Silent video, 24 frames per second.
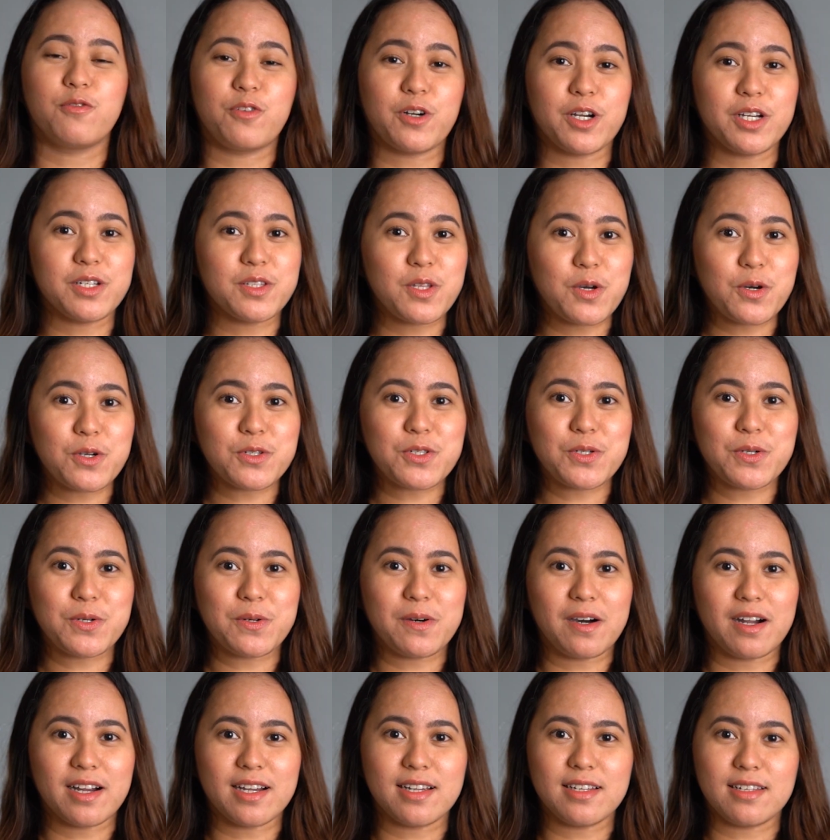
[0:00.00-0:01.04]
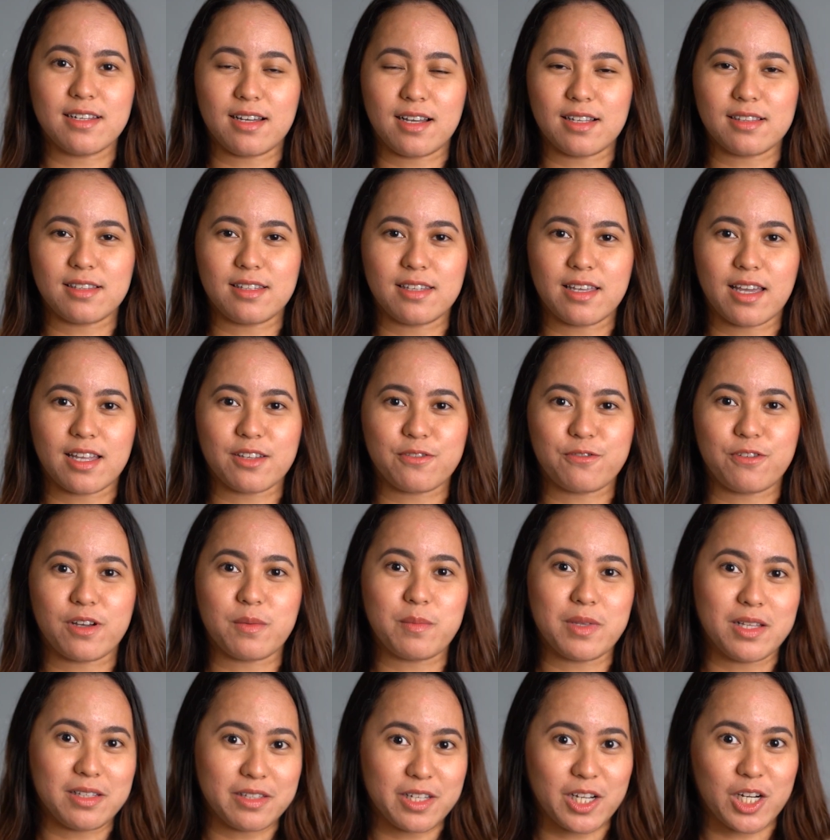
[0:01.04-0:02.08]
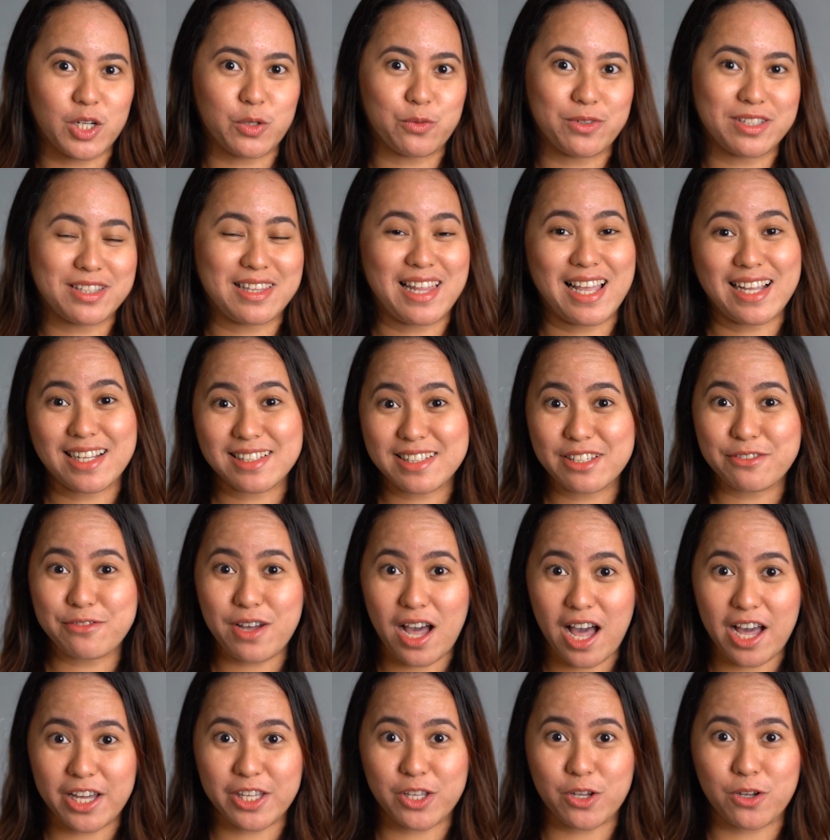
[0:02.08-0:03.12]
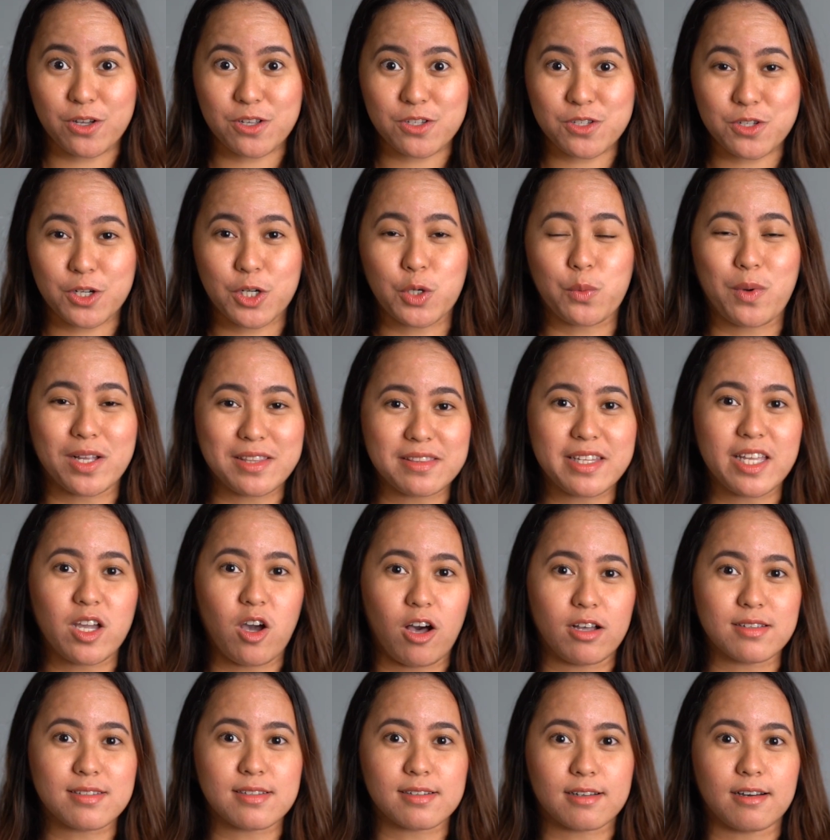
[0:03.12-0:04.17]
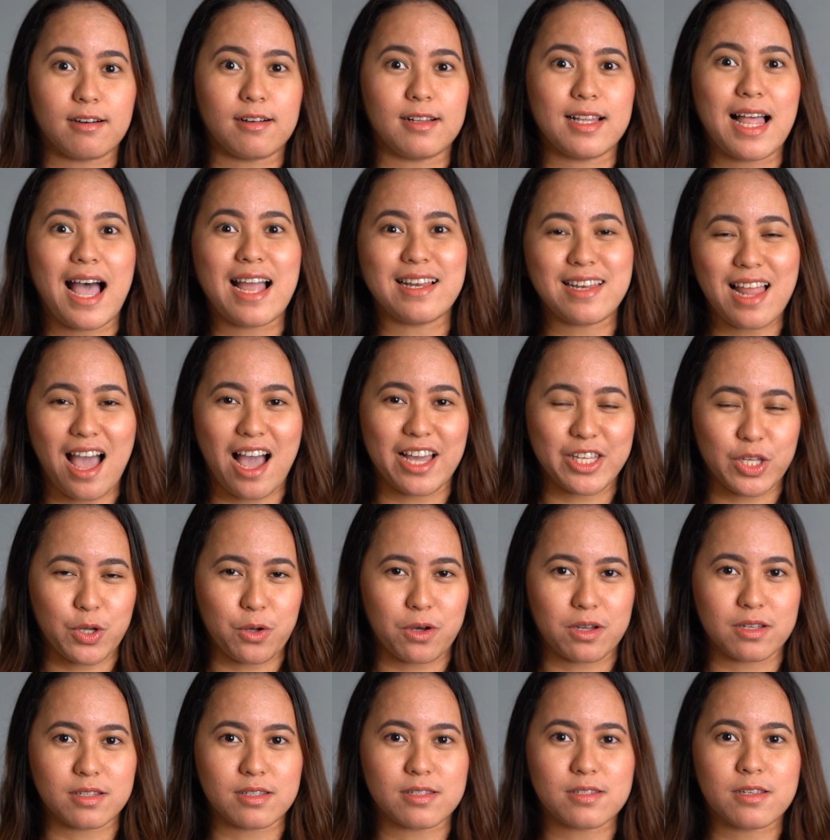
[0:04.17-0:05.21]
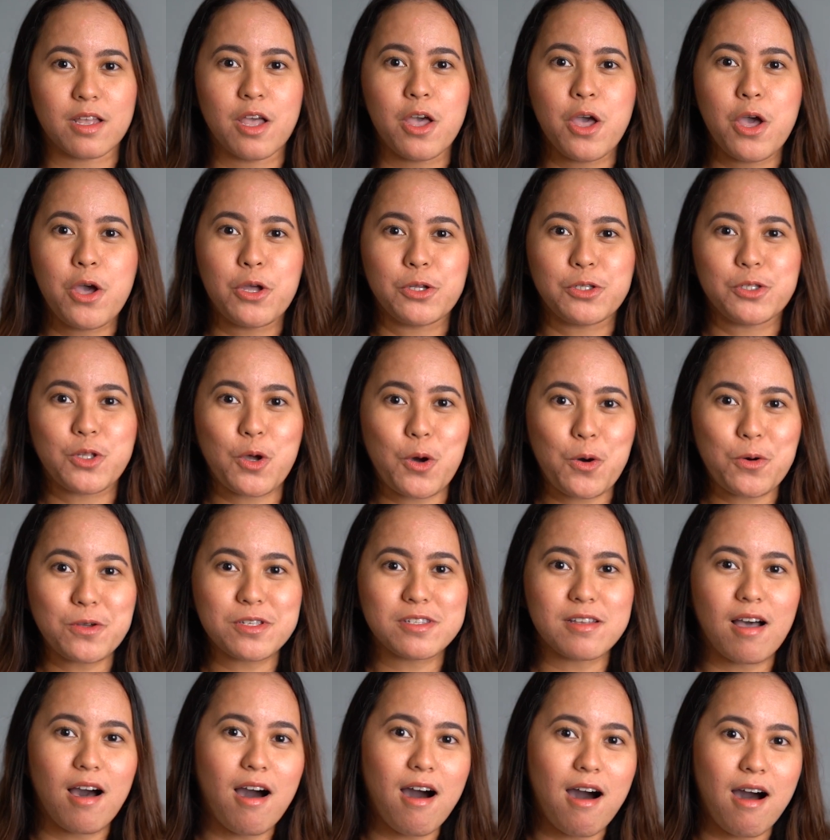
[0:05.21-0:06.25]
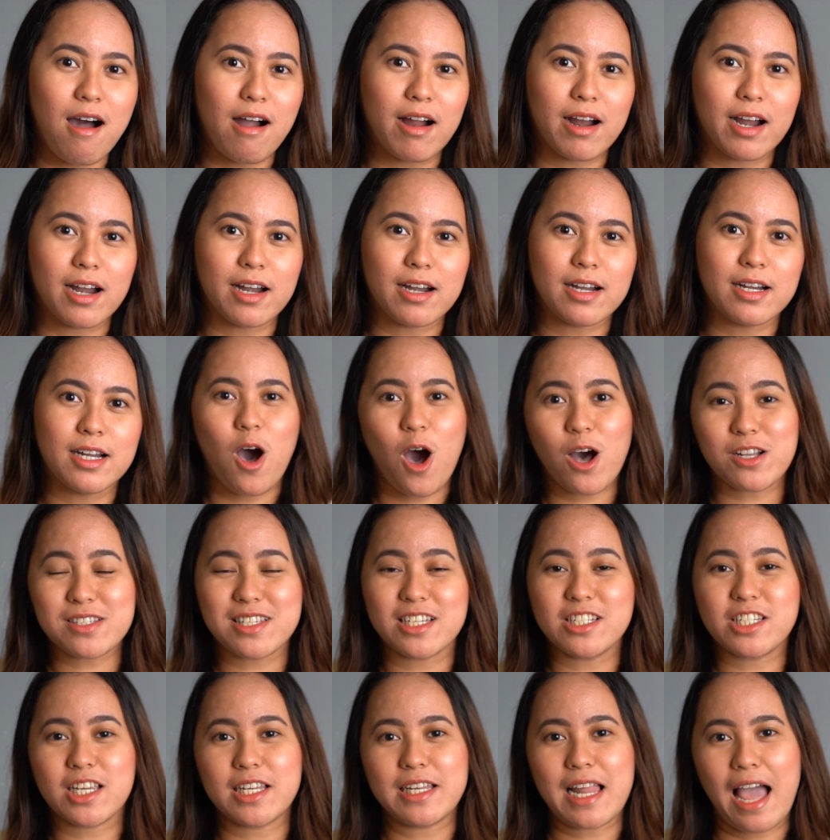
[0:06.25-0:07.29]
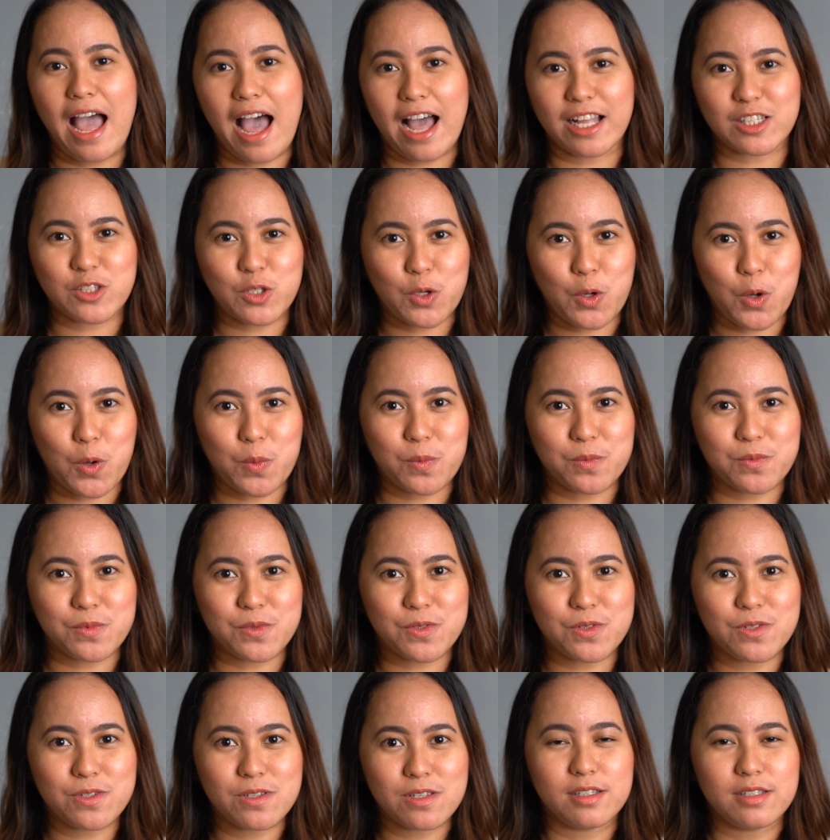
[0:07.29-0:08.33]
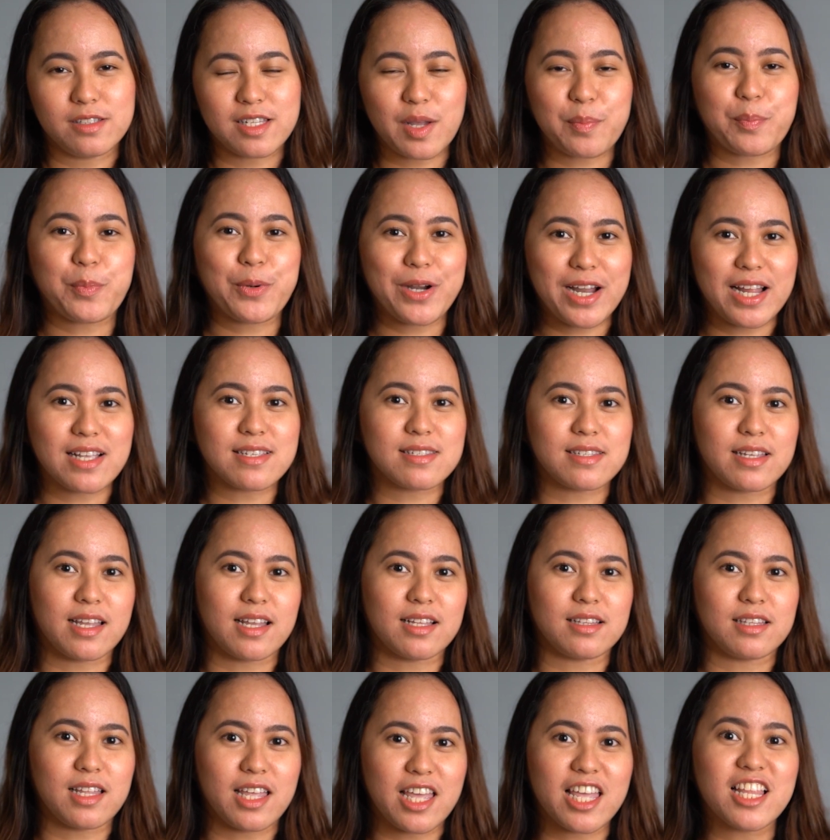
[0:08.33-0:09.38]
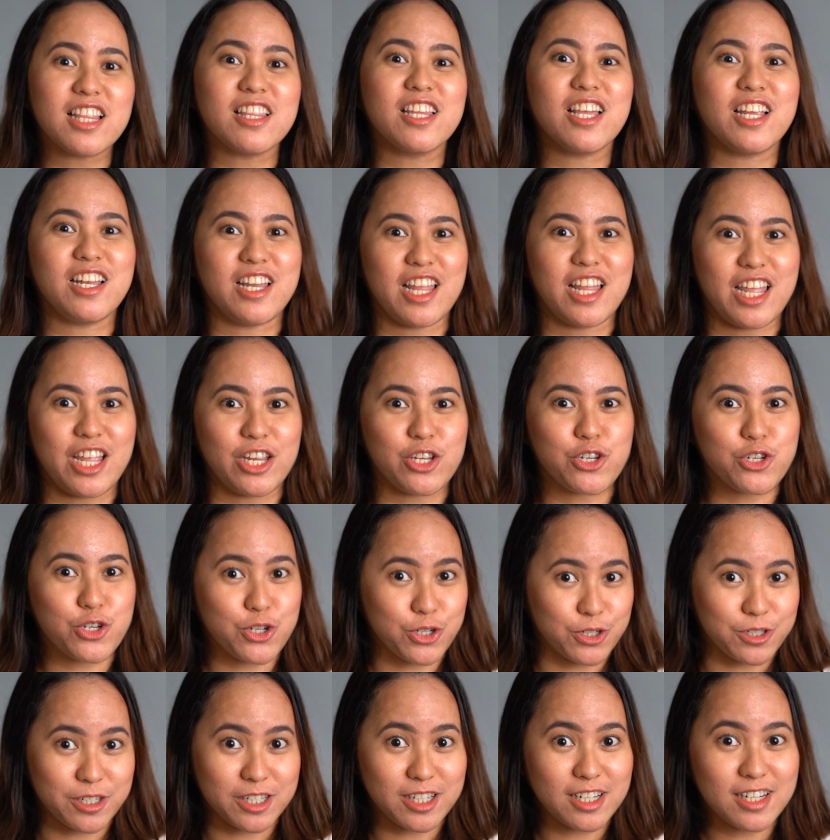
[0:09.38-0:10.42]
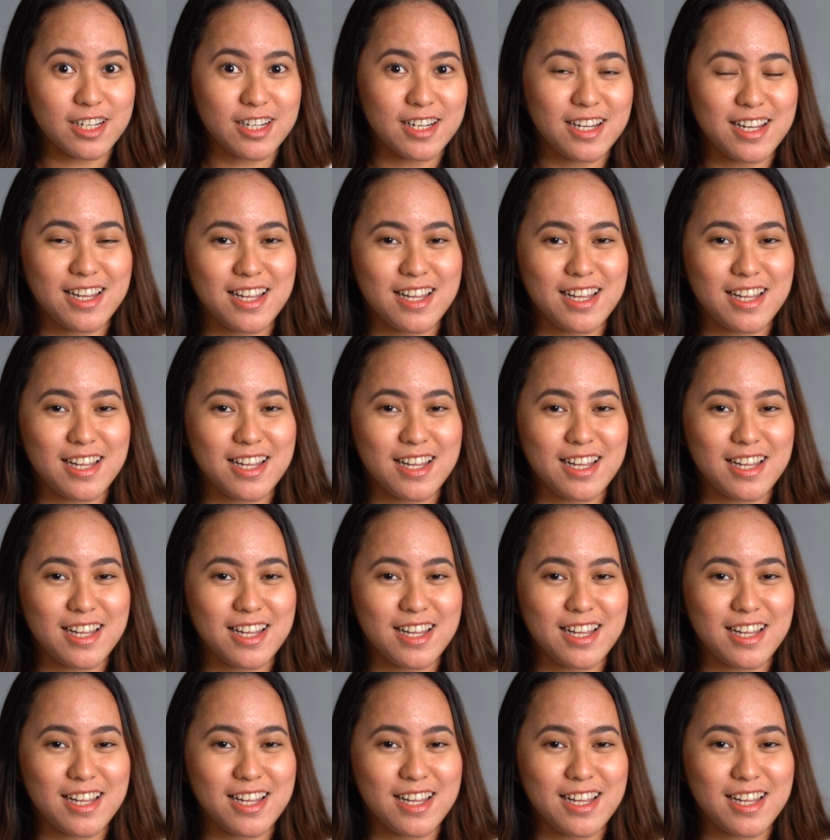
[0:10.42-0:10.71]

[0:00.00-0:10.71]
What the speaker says: For those who are not yet familiar with negative ions or what they also call anions, those are oxygen atoms na present in the nature,